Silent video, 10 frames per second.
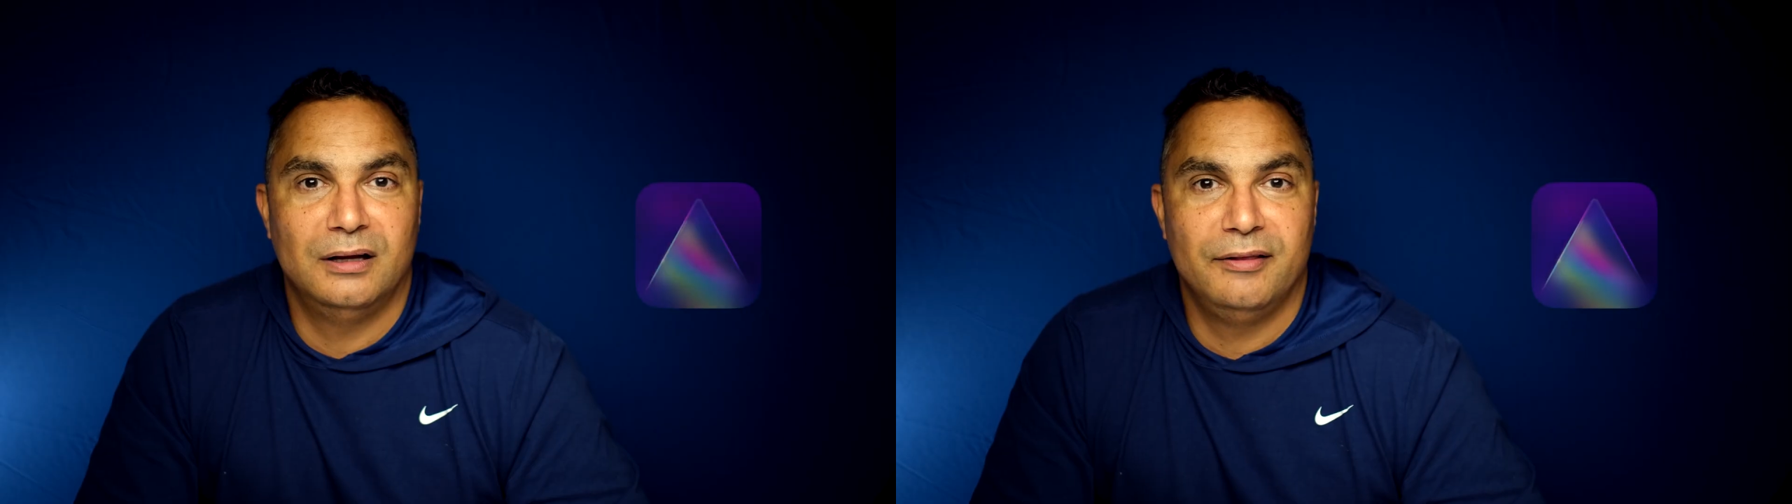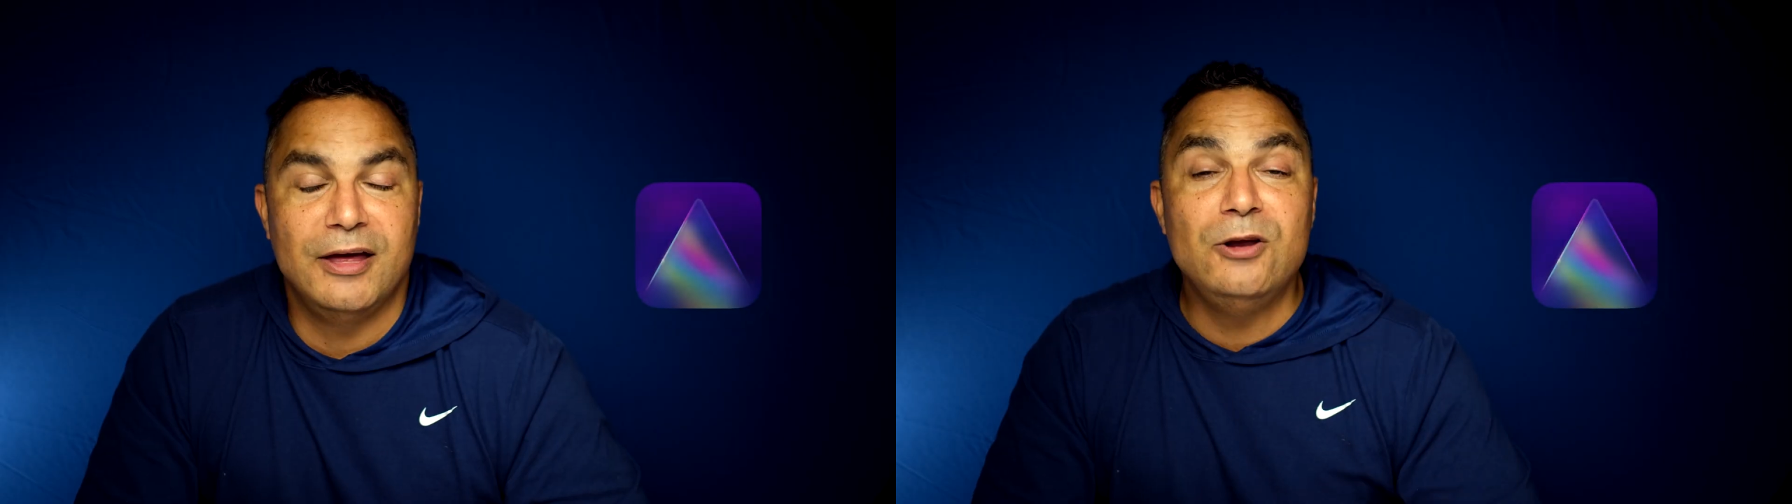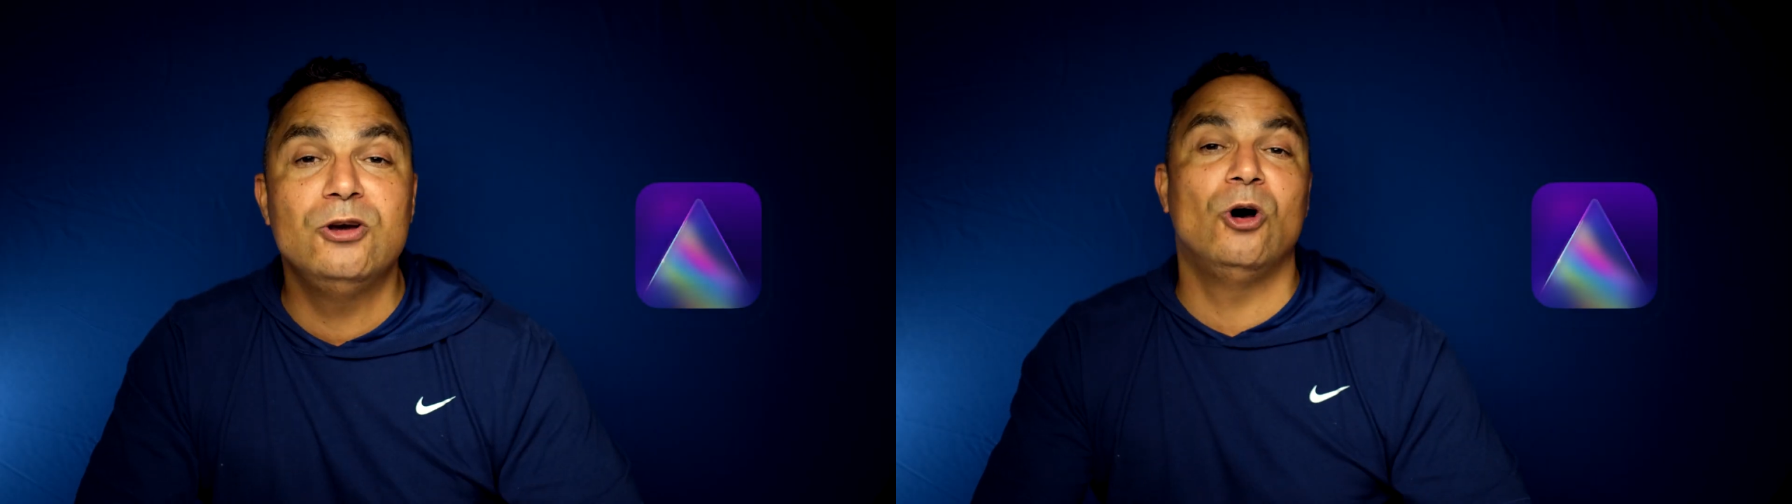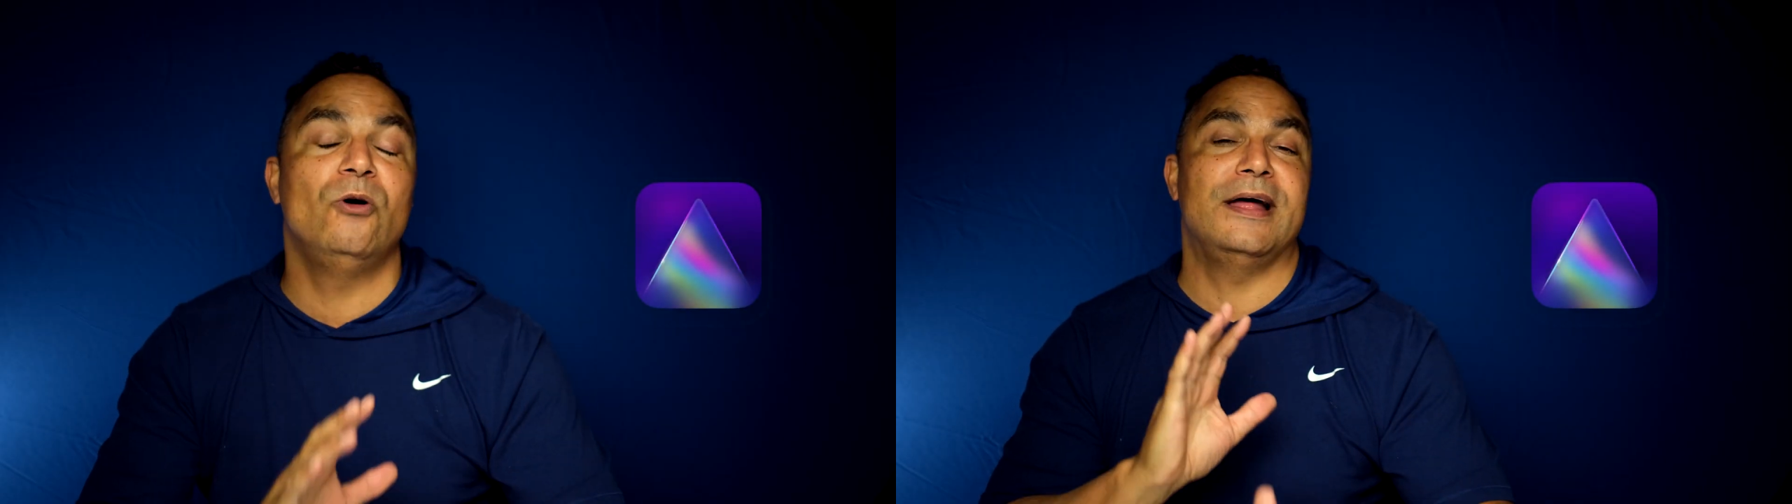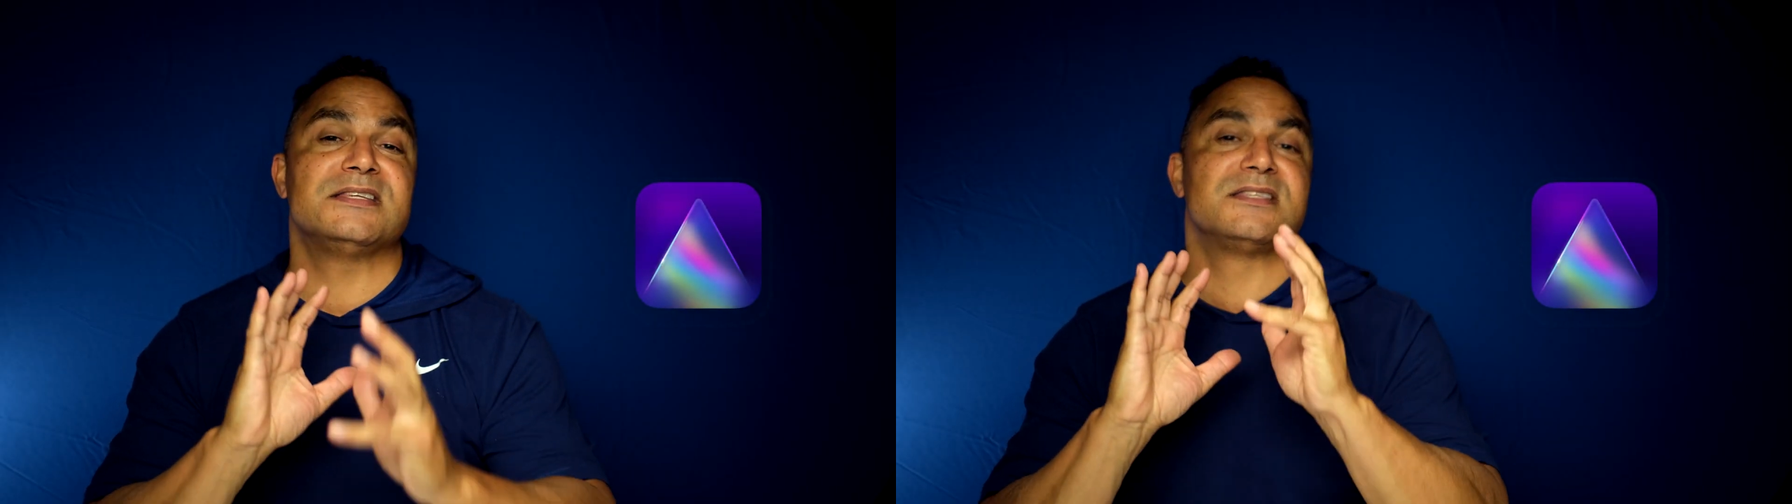There you
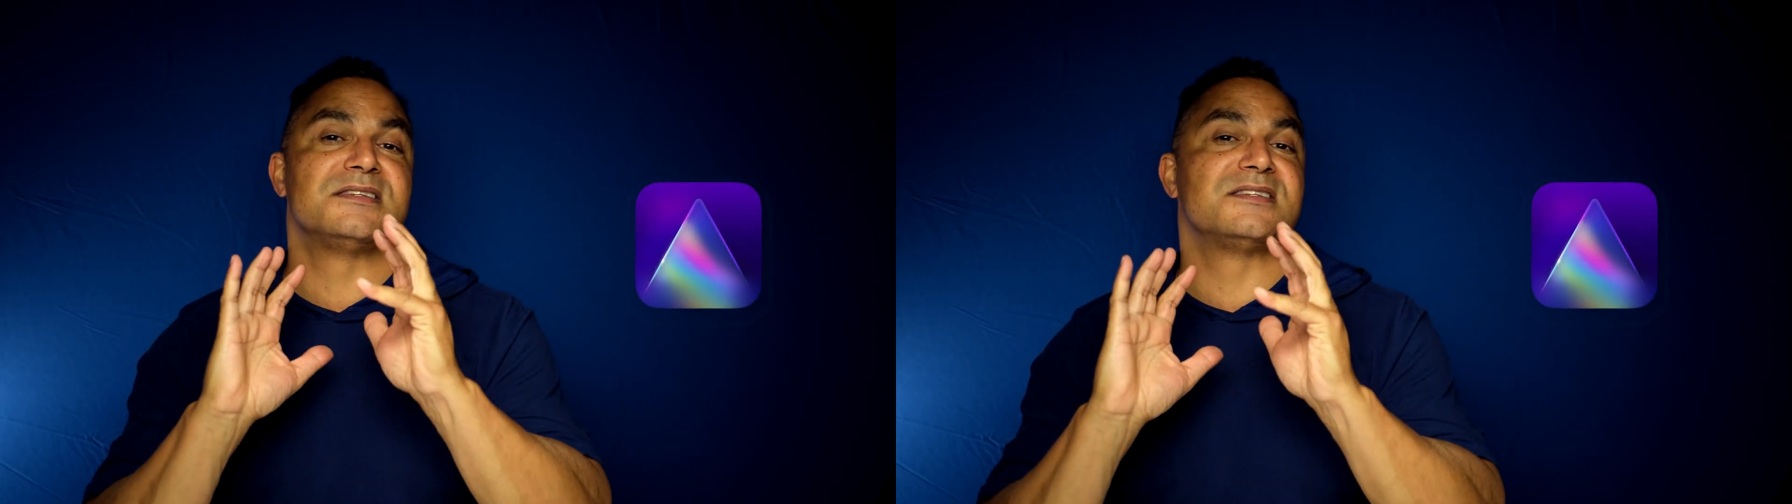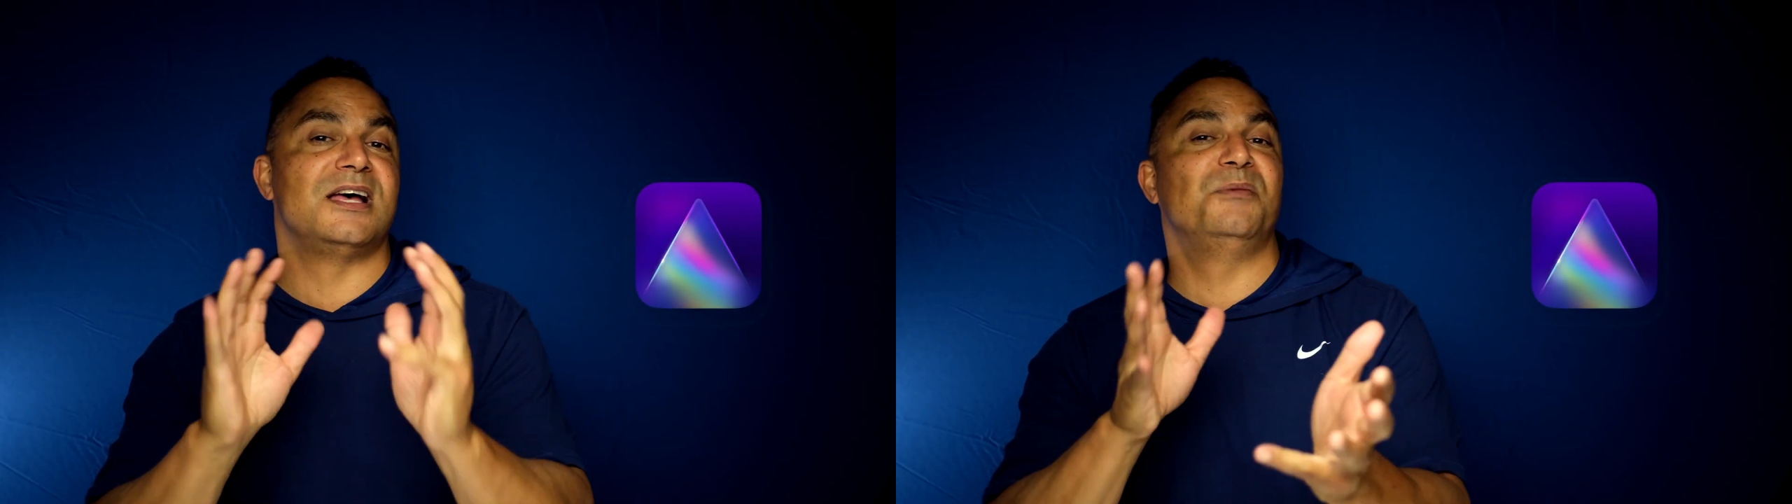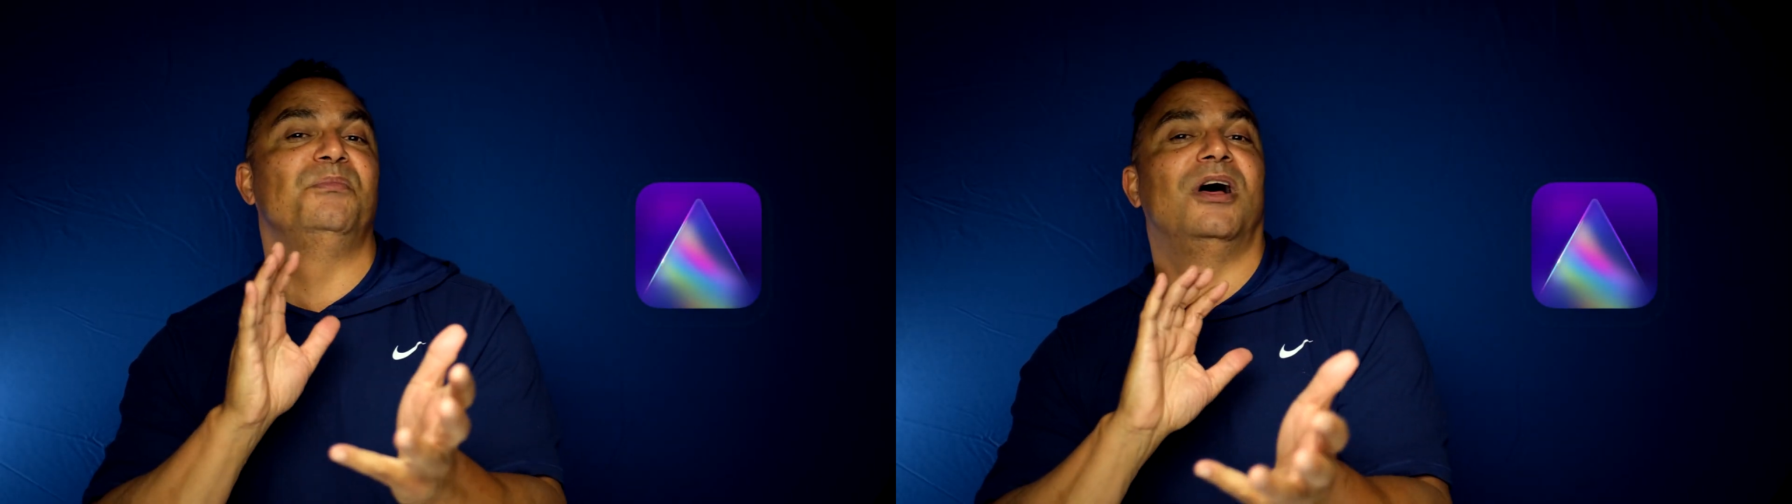go. That's the sum